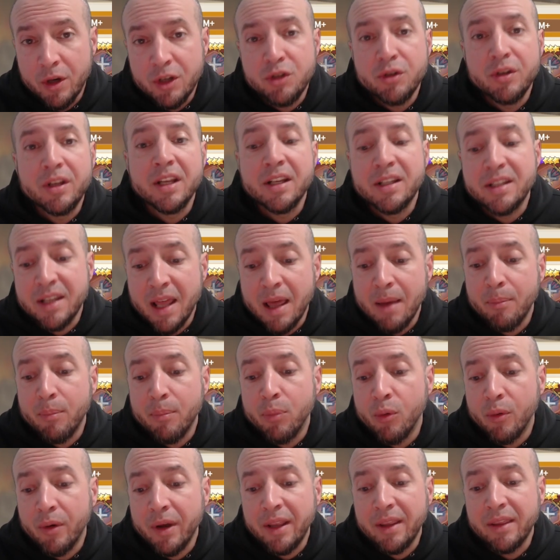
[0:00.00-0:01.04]
Once you get to that
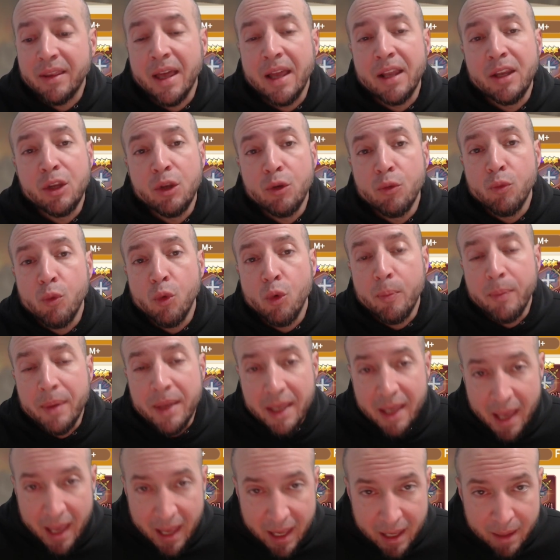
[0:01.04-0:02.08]
point, then you will
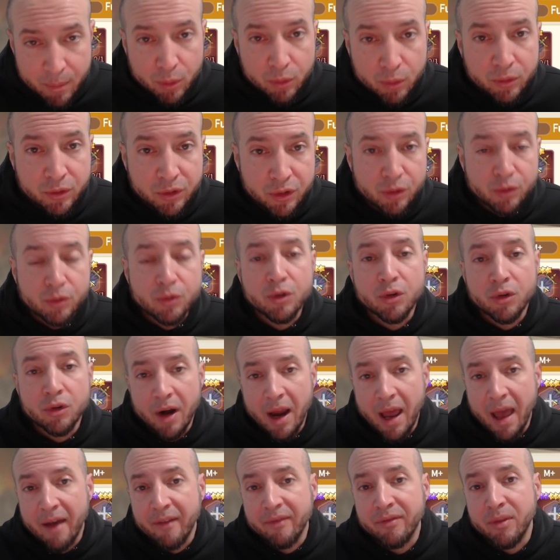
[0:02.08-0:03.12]
be able to
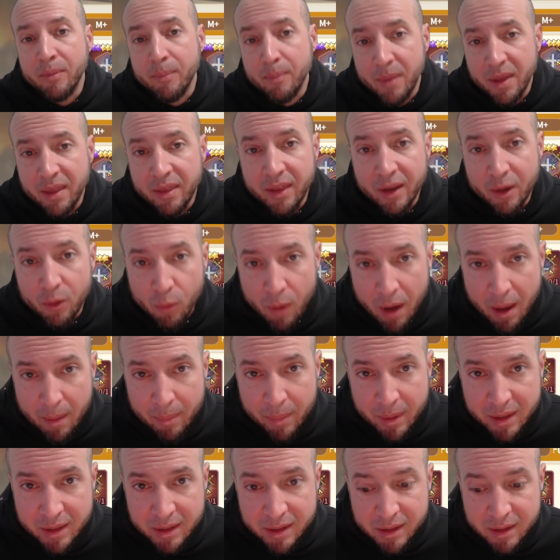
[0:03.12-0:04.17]
craft mythic
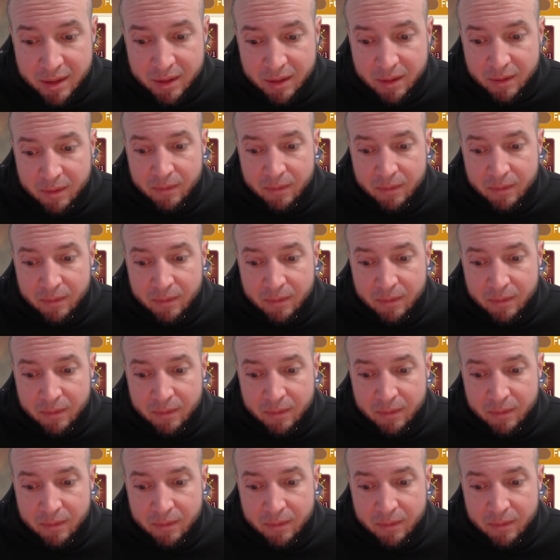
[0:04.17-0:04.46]
weapons.